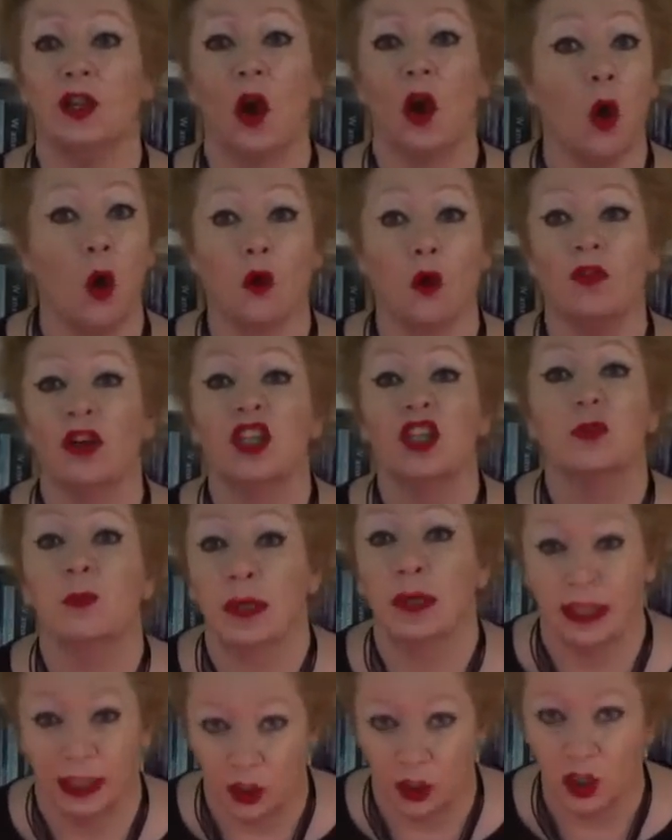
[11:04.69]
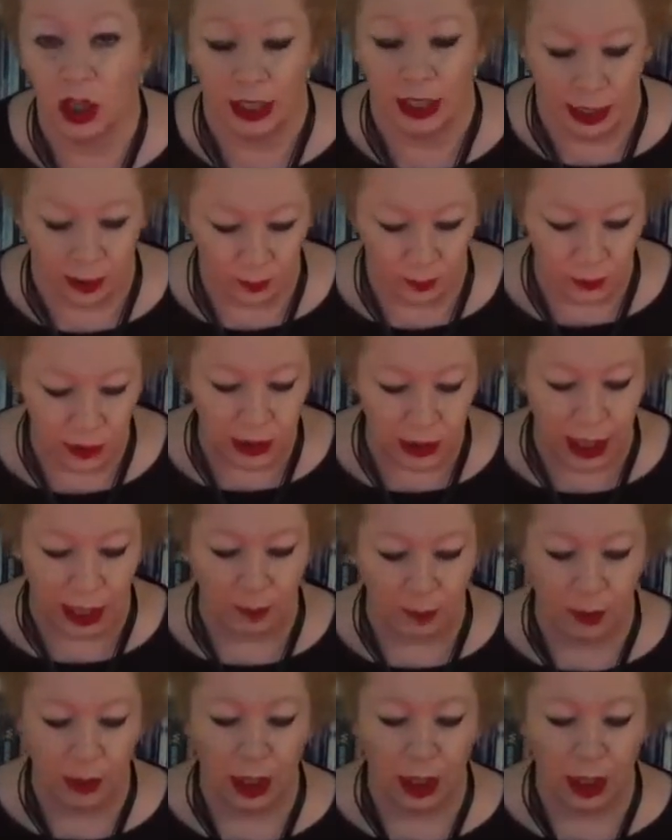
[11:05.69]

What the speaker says: of a spelling checker, say.